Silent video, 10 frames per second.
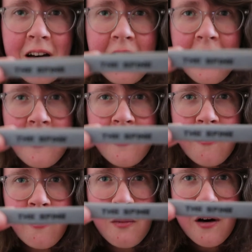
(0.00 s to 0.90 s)
I had
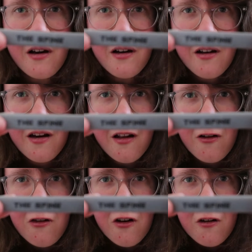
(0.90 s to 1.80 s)
the spine and I
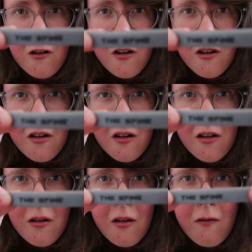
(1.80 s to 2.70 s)
showed
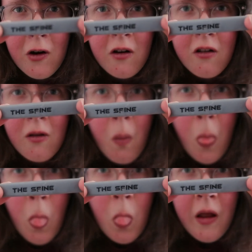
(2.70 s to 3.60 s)
focus.
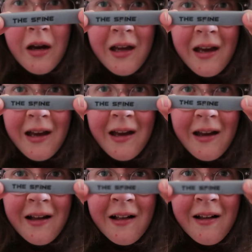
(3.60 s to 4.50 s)
Yee,
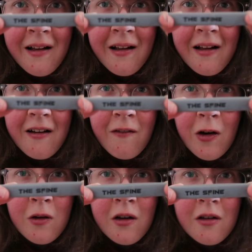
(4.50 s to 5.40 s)

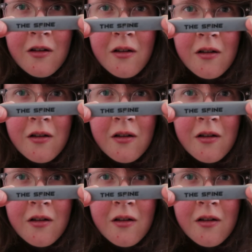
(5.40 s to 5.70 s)
focus.